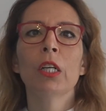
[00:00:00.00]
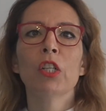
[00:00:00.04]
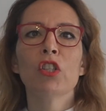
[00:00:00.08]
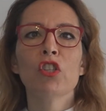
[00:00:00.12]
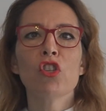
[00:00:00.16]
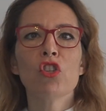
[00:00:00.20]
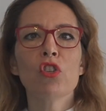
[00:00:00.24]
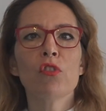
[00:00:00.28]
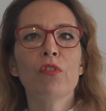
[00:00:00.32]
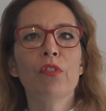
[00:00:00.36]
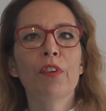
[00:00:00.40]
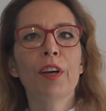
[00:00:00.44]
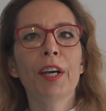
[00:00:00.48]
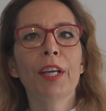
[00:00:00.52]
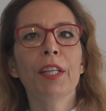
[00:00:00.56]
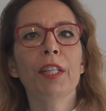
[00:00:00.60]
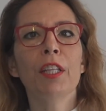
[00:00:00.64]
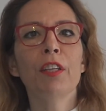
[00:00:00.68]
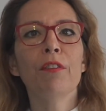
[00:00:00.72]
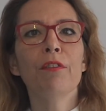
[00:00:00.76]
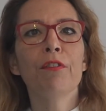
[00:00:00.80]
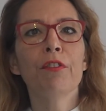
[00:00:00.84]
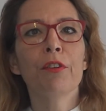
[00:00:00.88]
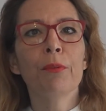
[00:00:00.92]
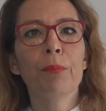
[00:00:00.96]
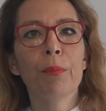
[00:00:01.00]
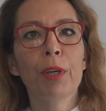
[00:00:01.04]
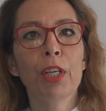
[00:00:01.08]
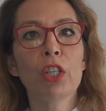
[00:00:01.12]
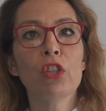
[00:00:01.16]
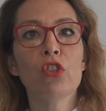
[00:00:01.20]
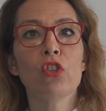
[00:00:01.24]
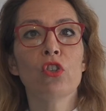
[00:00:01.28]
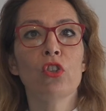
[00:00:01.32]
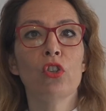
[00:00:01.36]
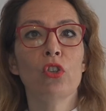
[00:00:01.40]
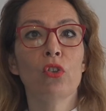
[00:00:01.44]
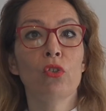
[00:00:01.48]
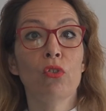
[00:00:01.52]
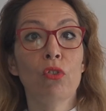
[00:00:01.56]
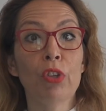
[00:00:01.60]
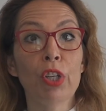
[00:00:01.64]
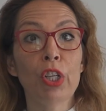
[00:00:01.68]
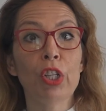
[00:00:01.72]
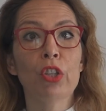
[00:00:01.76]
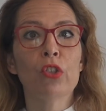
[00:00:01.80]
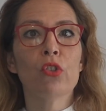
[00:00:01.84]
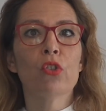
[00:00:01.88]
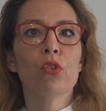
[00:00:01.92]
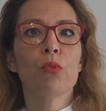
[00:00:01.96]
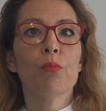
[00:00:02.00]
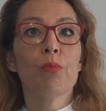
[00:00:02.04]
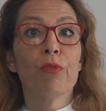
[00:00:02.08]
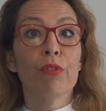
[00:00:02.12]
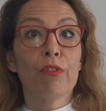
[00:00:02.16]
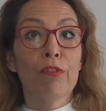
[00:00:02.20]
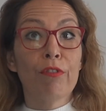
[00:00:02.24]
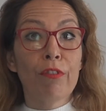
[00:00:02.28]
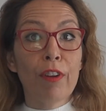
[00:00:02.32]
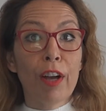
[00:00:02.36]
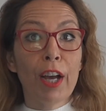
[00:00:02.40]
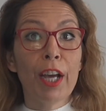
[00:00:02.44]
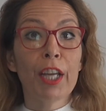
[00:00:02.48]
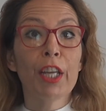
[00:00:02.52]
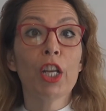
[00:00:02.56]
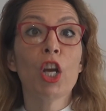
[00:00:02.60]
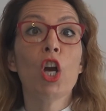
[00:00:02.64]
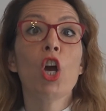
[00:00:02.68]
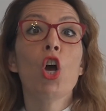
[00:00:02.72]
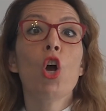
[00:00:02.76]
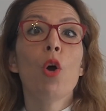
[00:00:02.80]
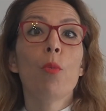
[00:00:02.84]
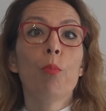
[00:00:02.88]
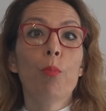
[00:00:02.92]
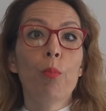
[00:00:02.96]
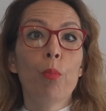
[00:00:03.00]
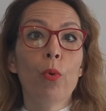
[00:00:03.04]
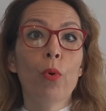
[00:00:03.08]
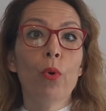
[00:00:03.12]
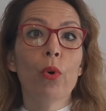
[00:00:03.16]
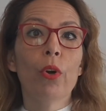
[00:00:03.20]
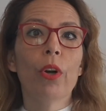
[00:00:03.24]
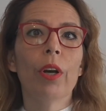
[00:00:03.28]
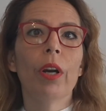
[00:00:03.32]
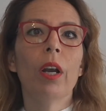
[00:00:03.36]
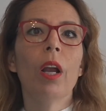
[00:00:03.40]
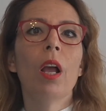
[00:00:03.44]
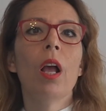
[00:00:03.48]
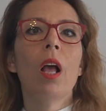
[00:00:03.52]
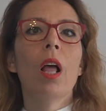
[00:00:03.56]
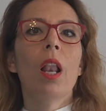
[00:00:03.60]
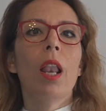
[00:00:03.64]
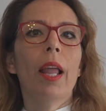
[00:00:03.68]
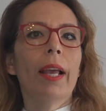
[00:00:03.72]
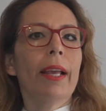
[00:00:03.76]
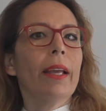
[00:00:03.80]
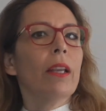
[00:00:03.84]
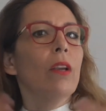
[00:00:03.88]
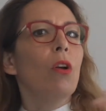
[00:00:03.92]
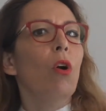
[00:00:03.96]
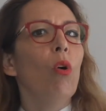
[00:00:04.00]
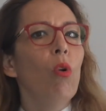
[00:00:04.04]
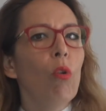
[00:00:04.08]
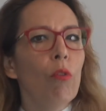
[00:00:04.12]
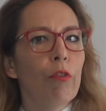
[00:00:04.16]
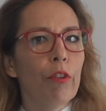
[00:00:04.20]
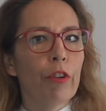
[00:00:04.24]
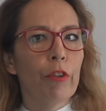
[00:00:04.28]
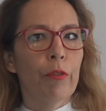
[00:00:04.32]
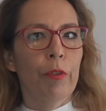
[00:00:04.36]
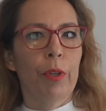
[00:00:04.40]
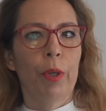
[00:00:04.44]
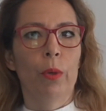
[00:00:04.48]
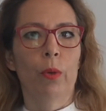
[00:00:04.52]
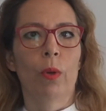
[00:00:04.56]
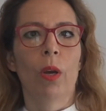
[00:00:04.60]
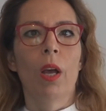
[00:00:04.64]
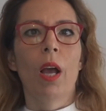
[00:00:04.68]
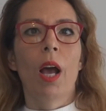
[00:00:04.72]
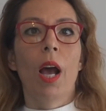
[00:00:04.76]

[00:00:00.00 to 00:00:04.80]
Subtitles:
Just find the information you need to provide more like an overview,